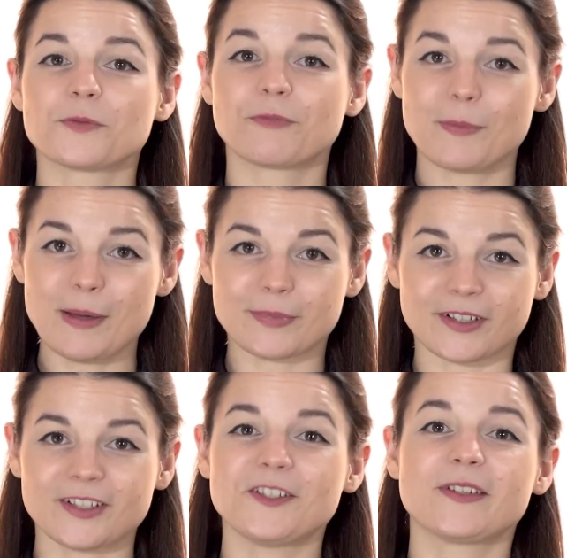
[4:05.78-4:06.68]

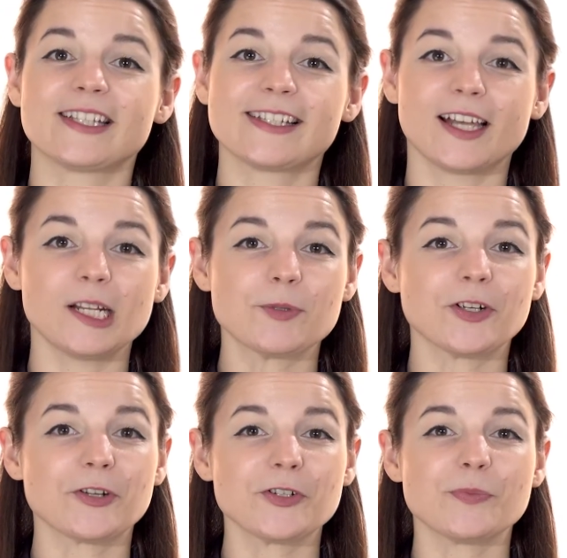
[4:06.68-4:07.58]
Remember, you can sign up to
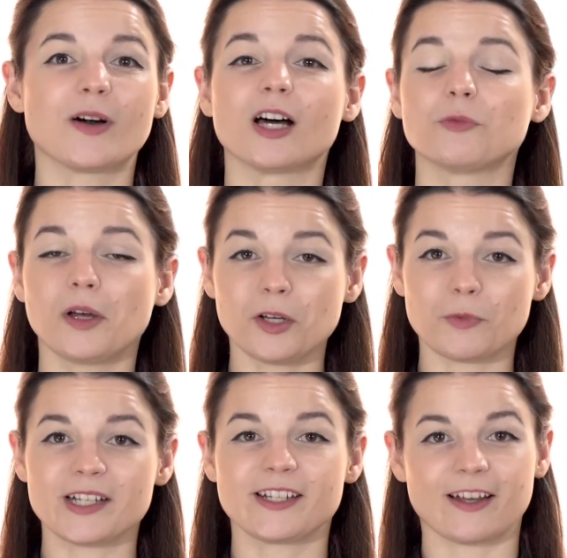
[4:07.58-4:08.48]

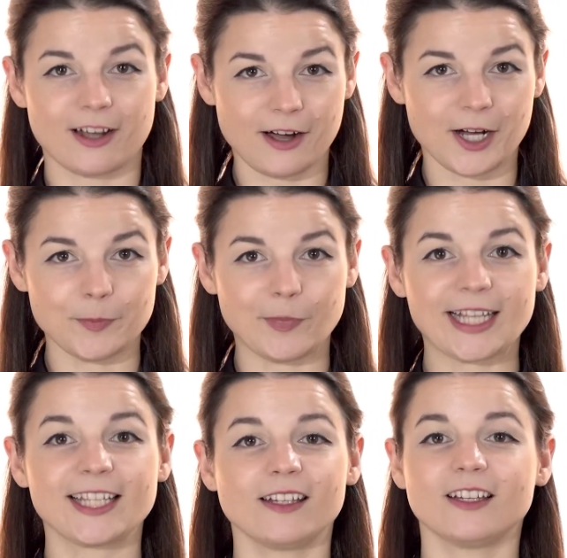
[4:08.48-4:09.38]
urdupod101.com by
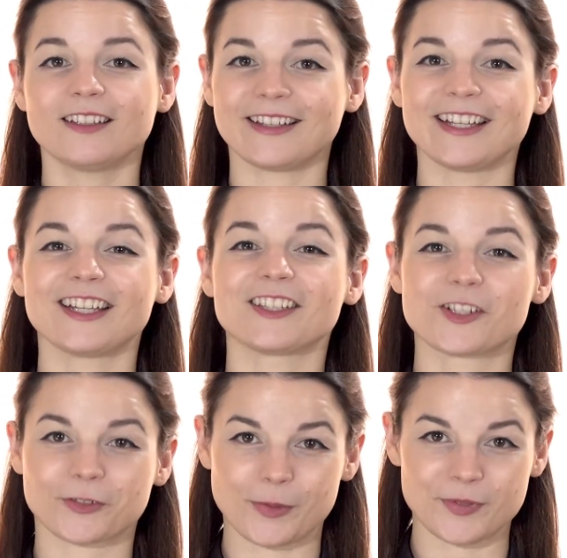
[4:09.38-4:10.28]
clicking on the link in the
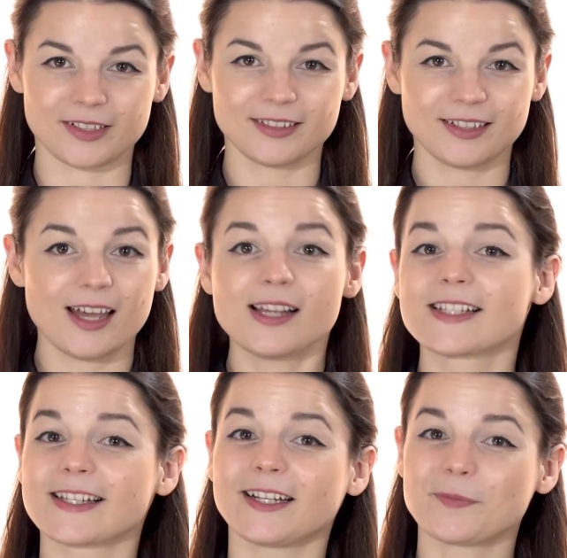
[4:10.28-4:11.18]
description.
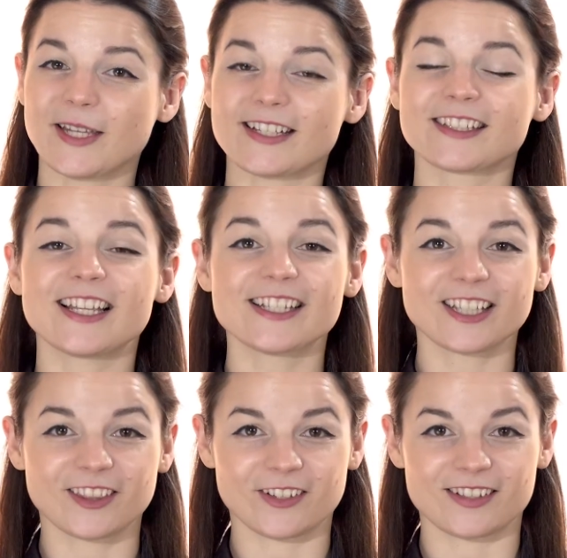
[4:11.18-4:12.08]
Sign up takes less
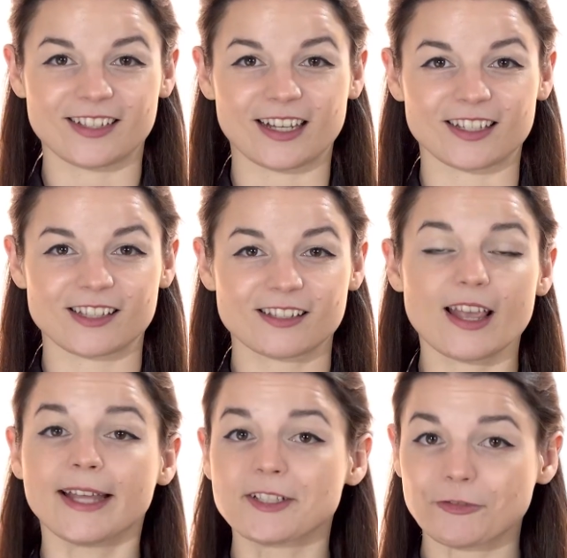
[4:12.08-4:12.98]
than 30 seconds,
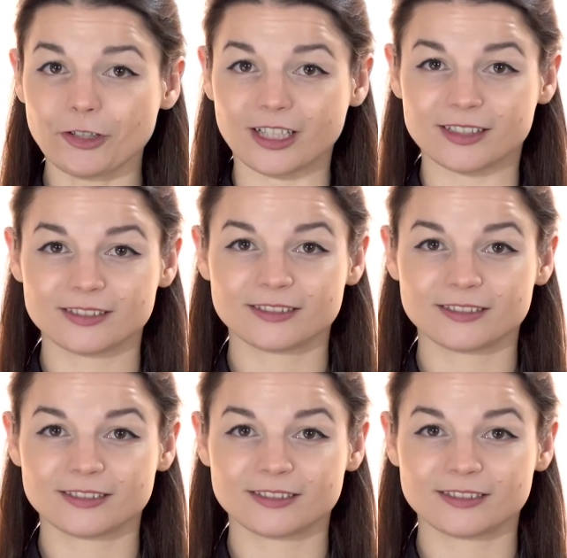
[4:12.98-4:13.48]
and it's free.